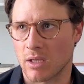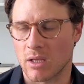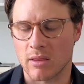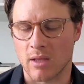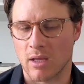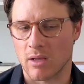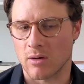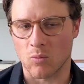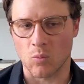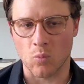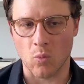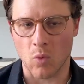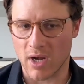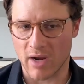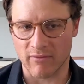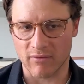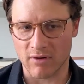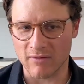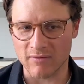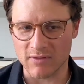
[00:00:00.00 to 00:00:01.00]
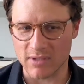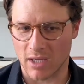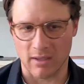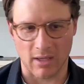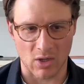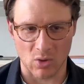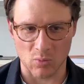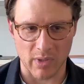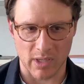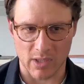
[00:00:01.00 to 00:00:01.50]
And then whenever I've done
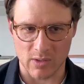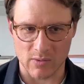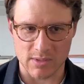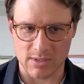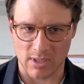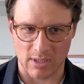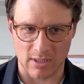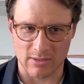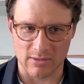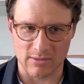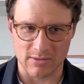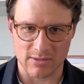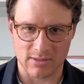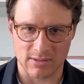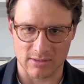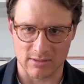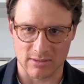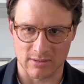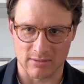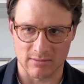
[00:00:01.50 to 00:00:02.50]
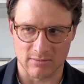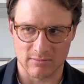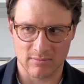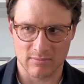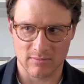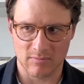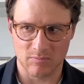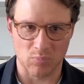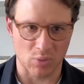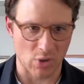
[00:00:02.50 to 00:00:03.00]
outbound sales to
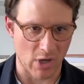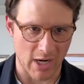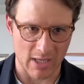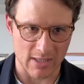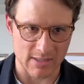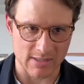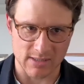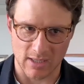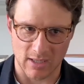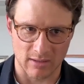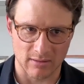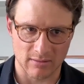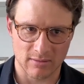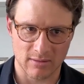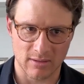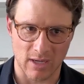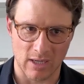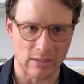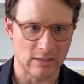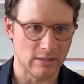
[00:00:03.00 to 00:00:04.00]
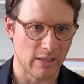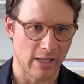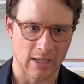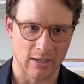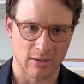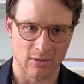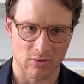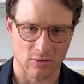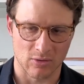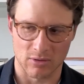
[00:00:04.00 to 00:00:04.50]
brands that I
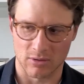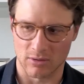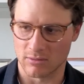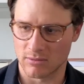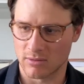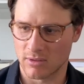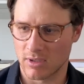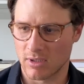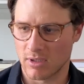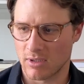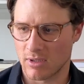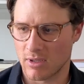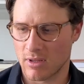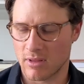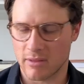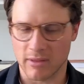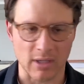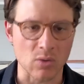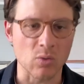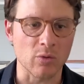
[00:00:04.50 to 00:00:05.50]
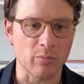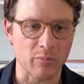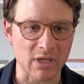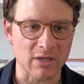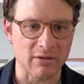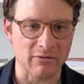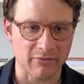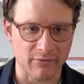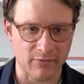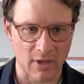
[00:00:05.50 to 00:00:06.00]
like or think would be a
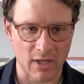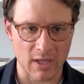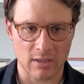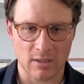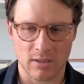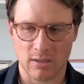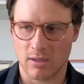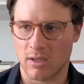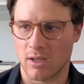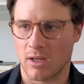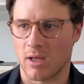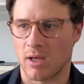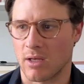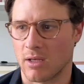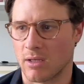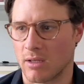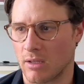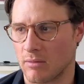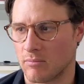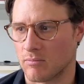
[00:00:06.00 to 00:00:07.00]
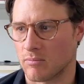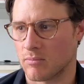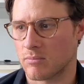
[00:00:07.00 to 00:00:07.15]
fit, the